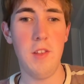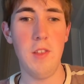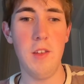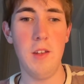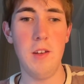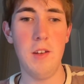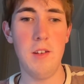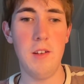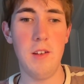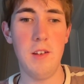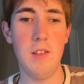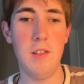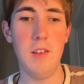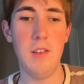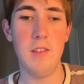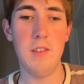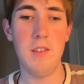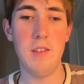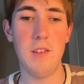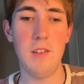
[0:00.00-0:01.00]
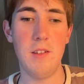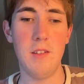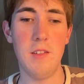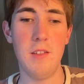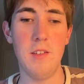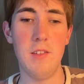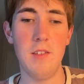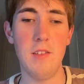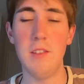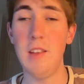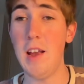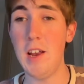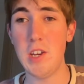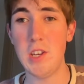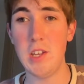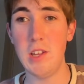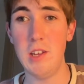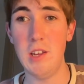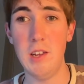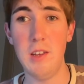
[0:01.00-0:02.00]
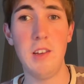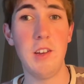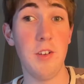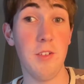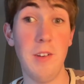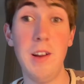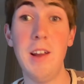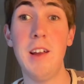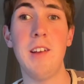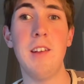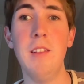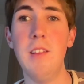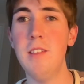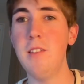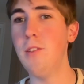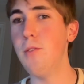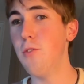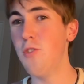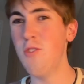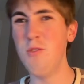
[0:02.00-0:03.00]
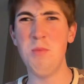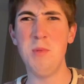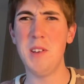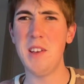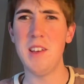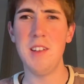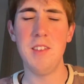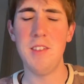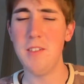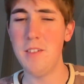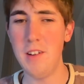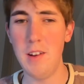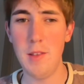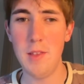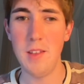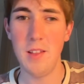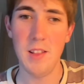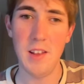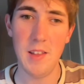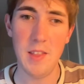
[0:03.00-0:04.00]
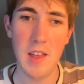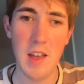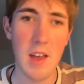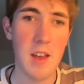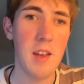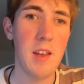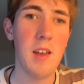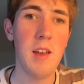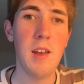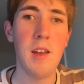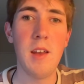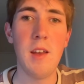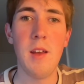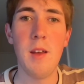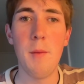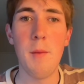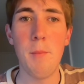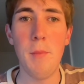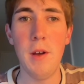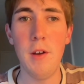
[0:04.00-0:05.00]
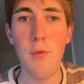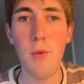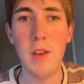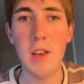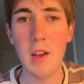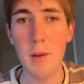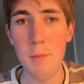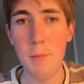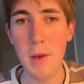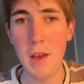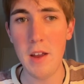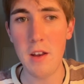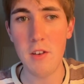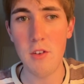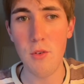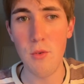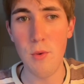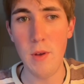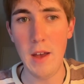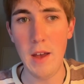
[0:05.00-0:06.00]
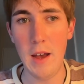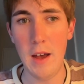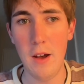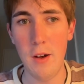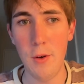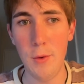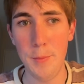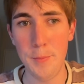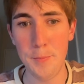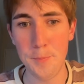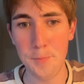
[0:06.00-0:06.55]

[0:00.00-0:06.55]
that this is actually correct and there's no duplicates or anything like that. But if we come back to our